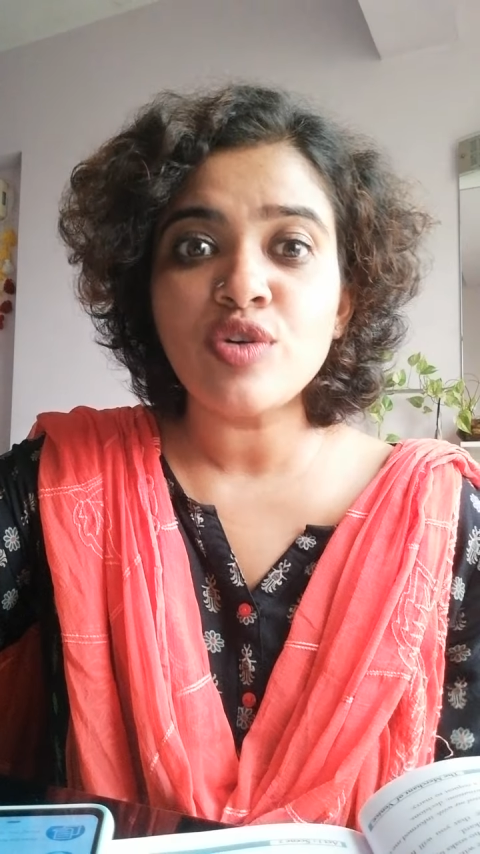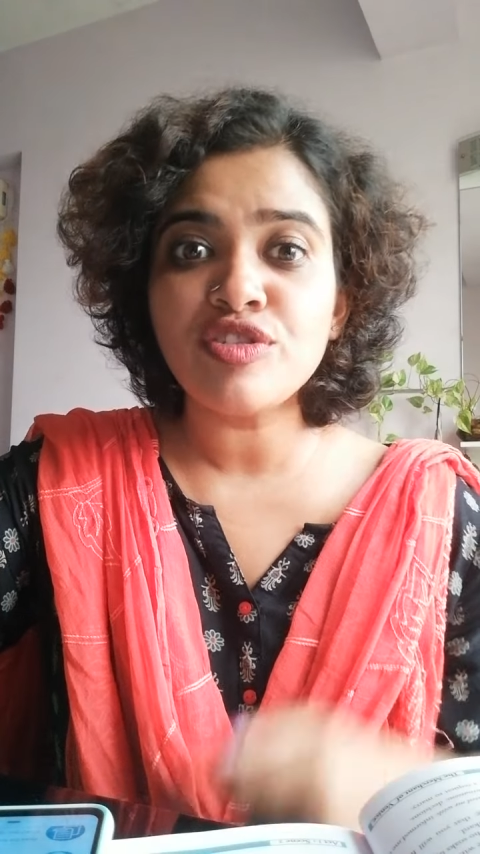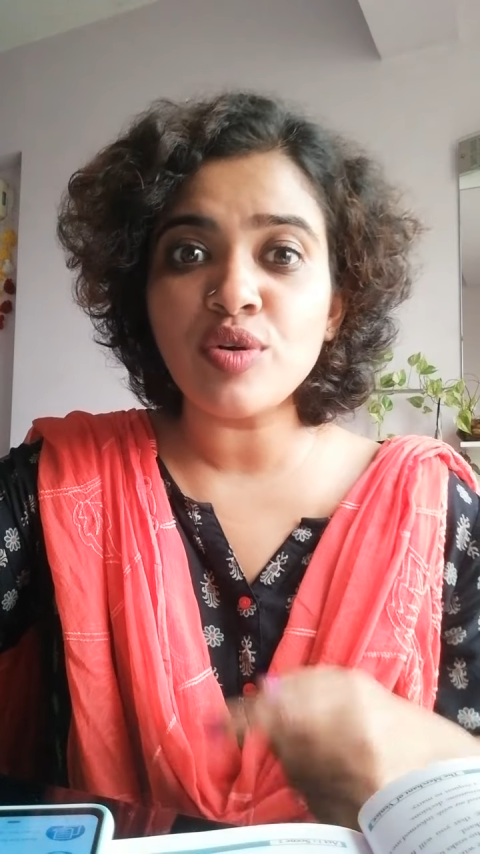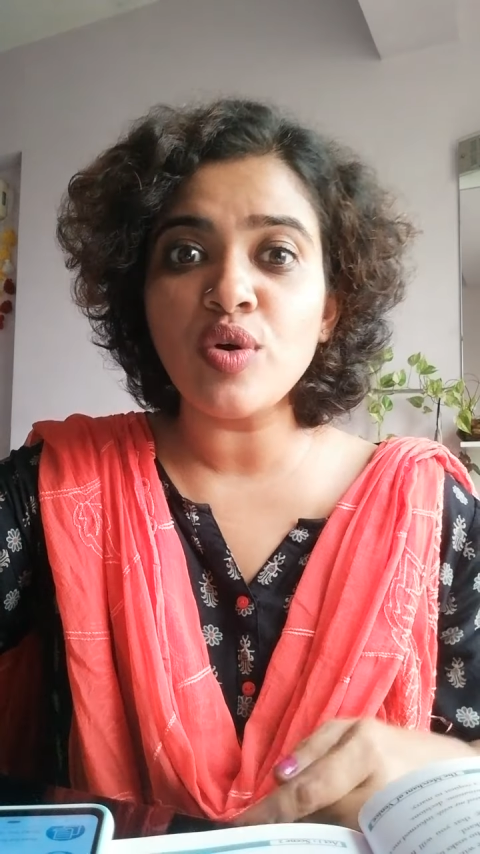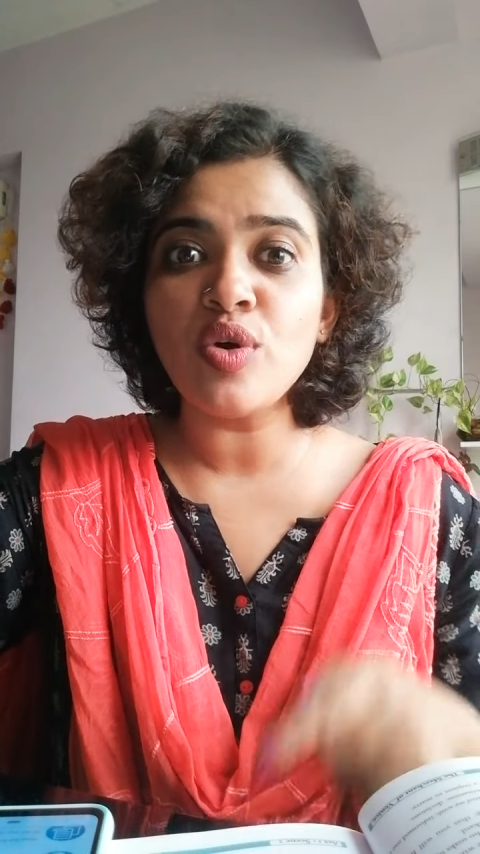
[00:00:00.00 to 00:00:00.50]

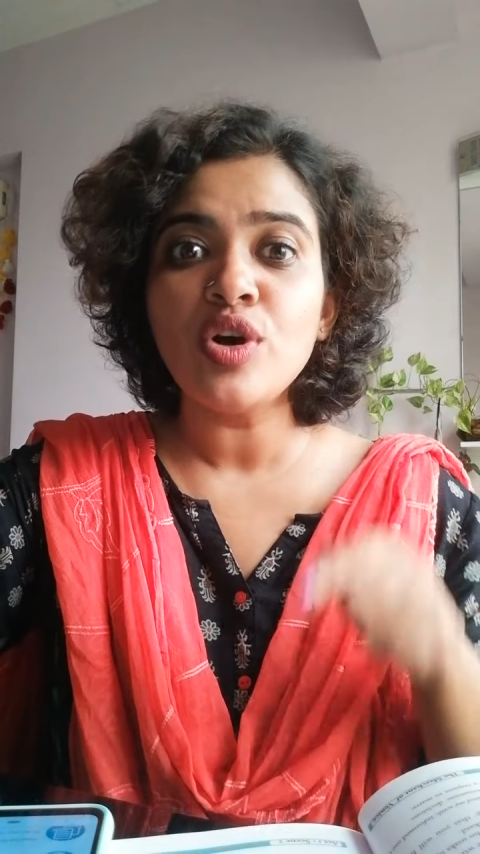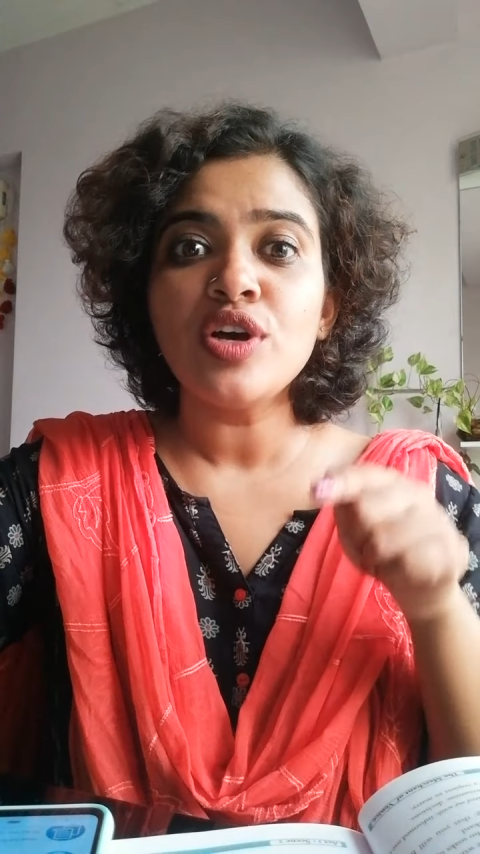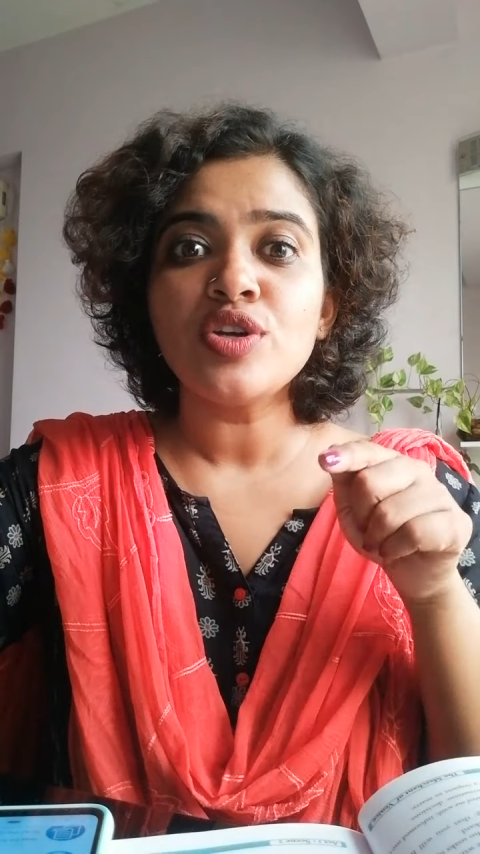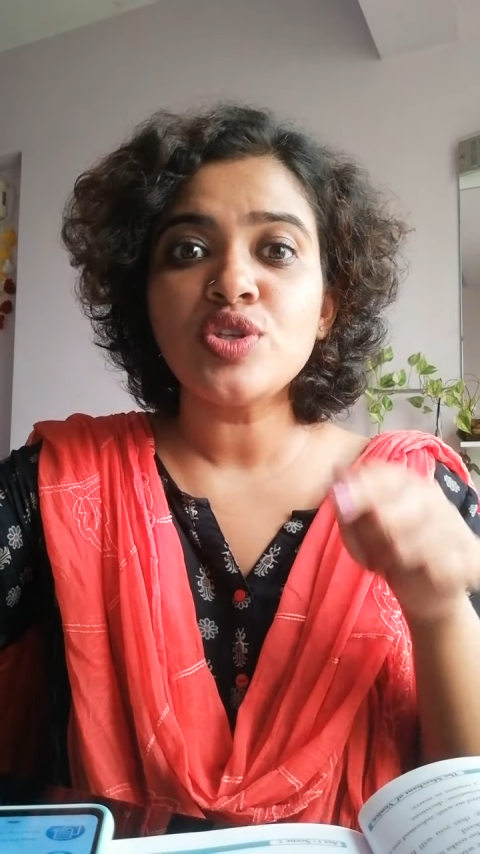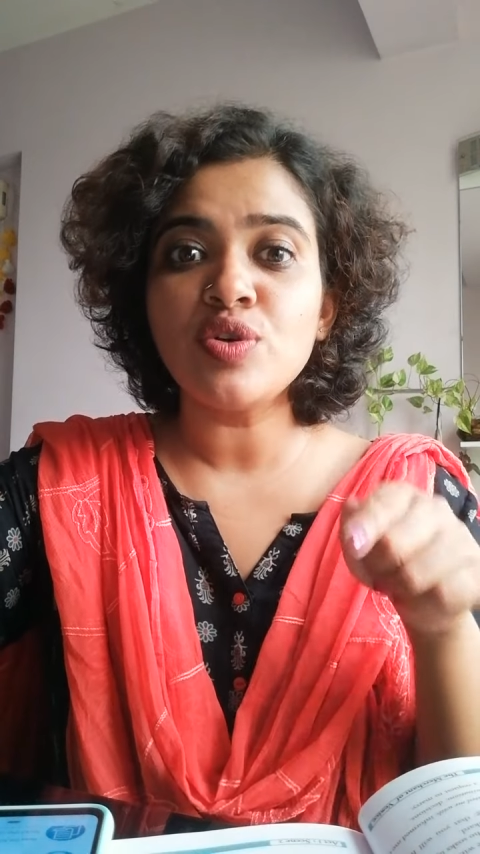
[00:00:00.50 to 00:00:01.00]
so
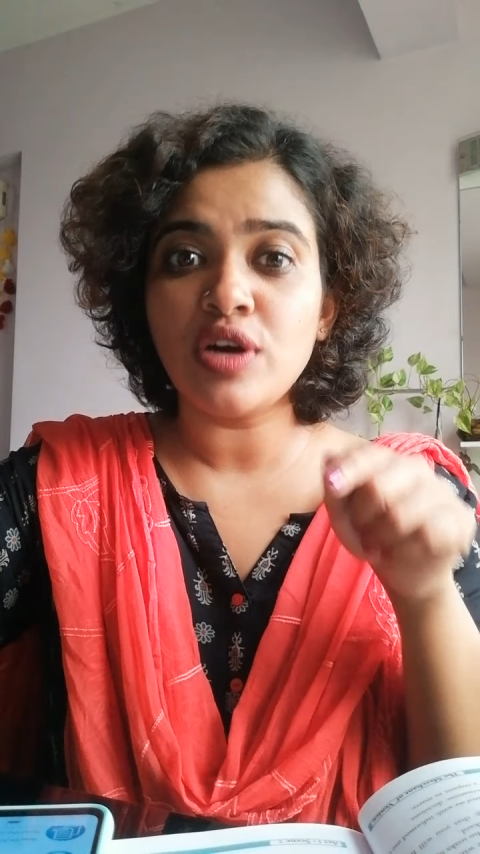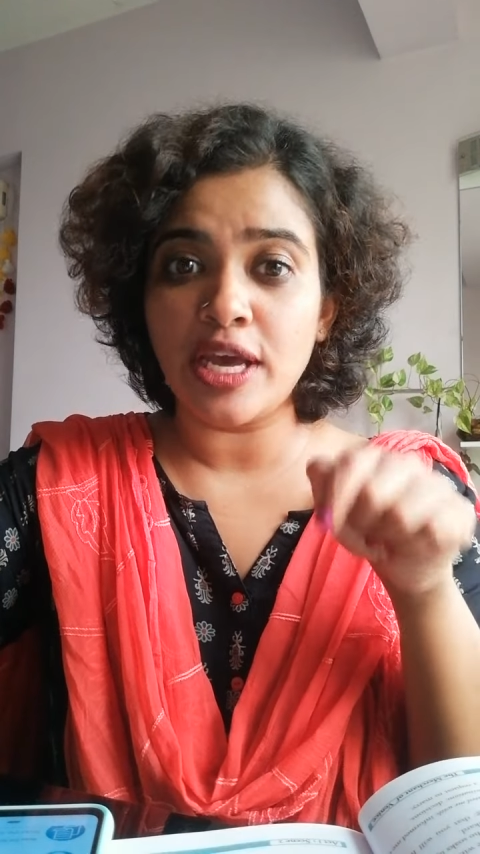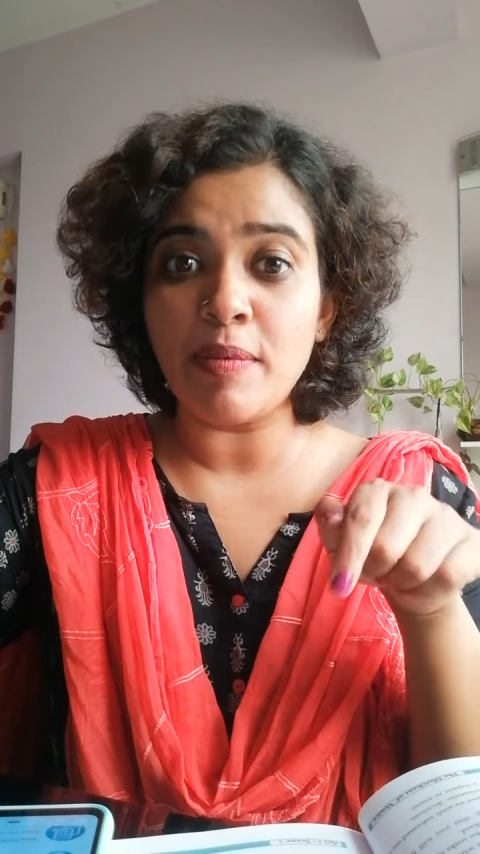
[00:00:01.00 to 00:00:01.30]
uh,